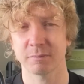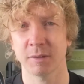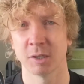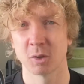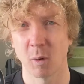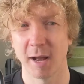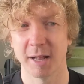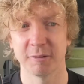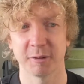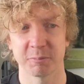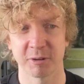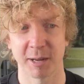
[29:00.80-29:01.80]

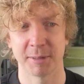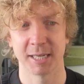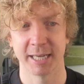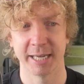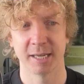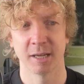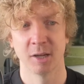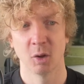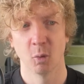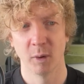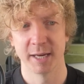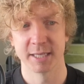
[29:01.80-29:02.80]
12 Premier League
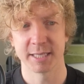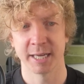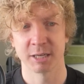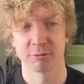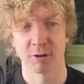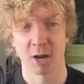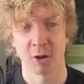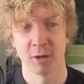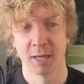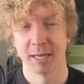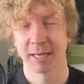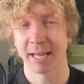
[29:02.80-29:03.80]
wins in a row.
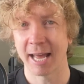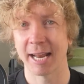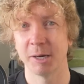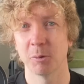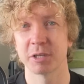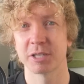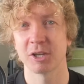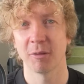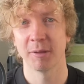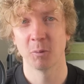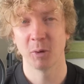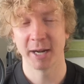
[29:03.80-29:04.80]
Can anyone stop
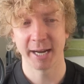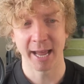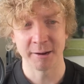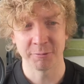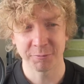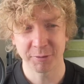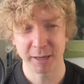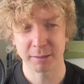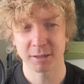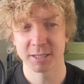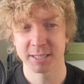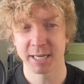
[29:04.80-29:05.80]
them winning a 5th
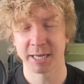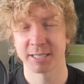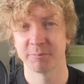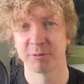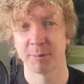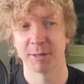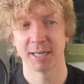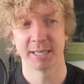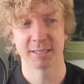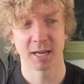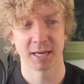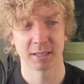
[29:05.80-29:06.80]
consecutive Premier League
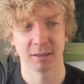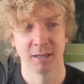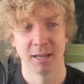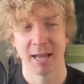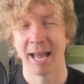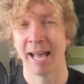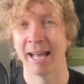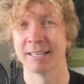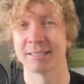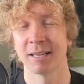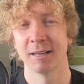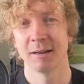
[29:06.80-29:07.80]
title? And
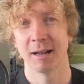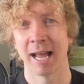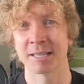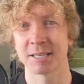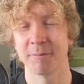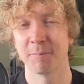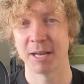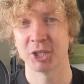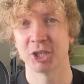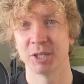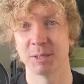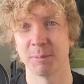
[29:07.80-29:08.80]
as I
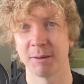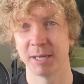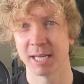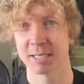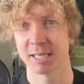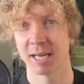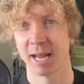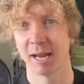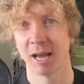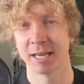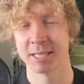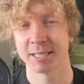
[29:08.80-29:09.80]
mentioned maybe yesterday,
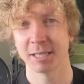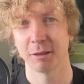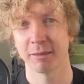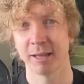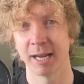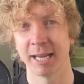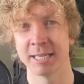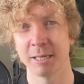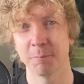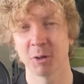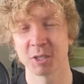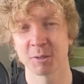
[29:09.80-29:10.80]
I still think, is it
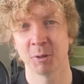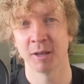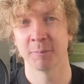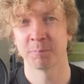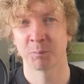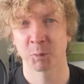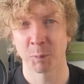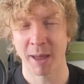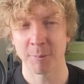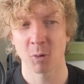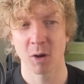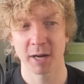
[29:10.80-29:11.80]
possible that
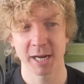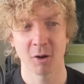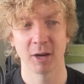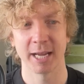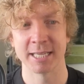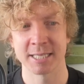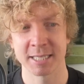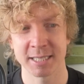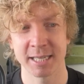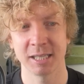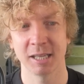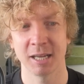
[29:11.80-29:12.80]
Pep Guardiola is
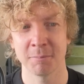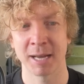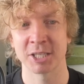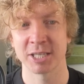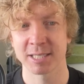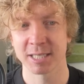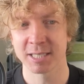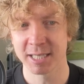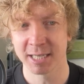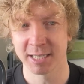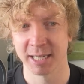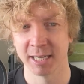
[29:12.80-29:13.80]
still at Manchester
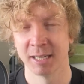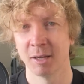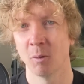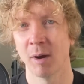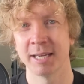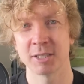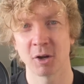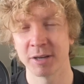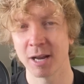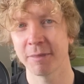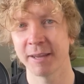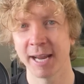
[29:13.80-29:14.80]
City, where he's got
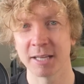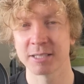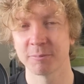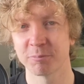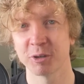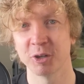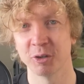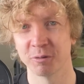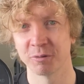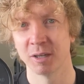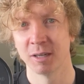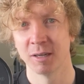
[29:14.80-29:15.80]
nothing else to prove,
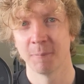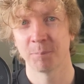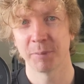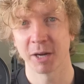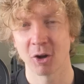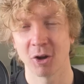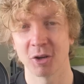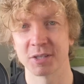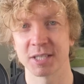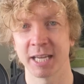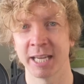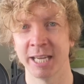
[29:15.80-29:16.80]
because
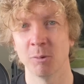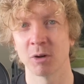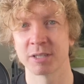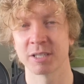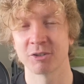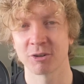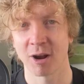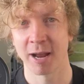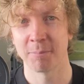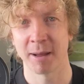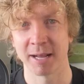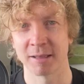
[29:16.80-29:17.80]
he wants to try
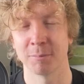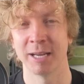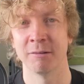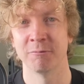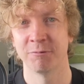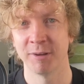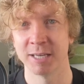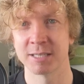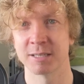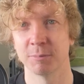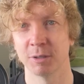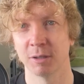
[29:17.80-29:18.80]
and make them
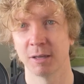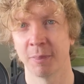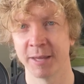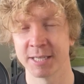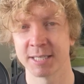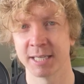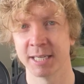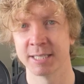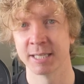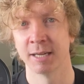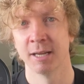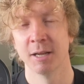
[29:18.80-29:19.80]
invincible this
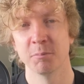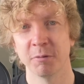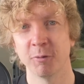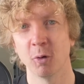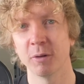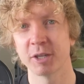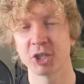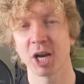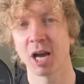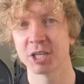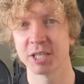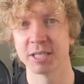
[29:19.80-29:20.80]
season? Before the
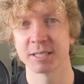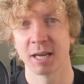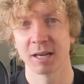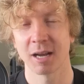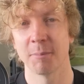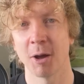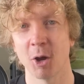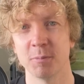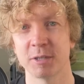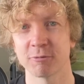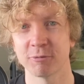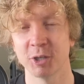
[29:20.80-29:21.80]
charges come home
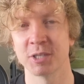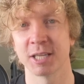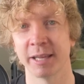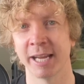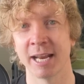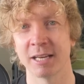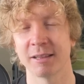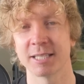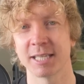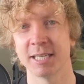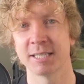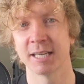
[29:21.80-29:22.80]
to roost at the end of the
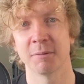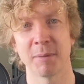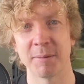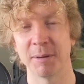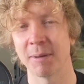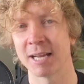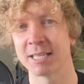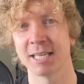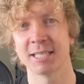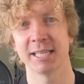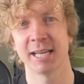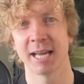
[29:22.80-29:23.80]
season and maybe Man
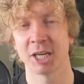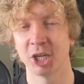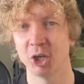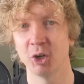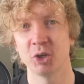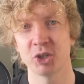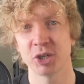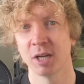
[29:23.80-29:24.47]
City get a huge